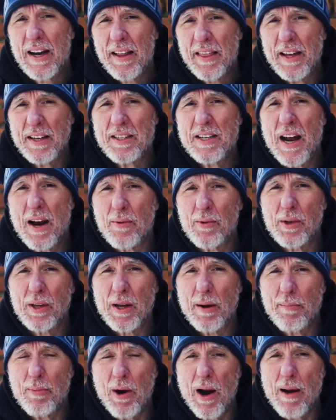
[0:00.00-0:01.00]
That's not
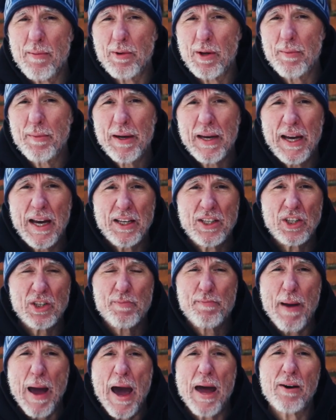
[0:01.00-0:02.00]
really a problem. It's
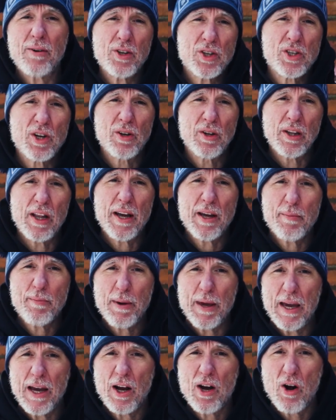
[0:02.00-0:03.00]
just batteries don't like
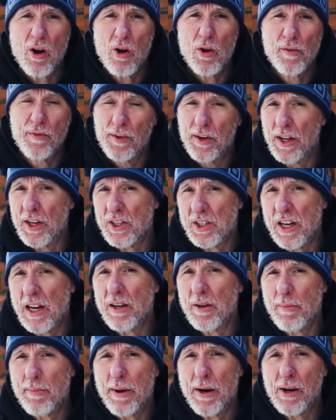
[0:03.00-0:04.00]
being cold for an
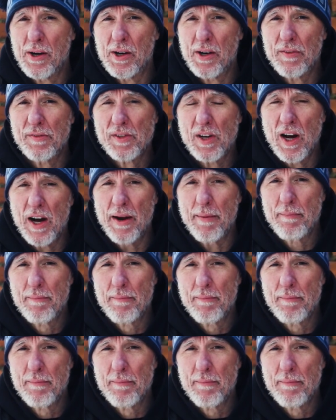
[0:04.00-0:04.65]
extended period of time.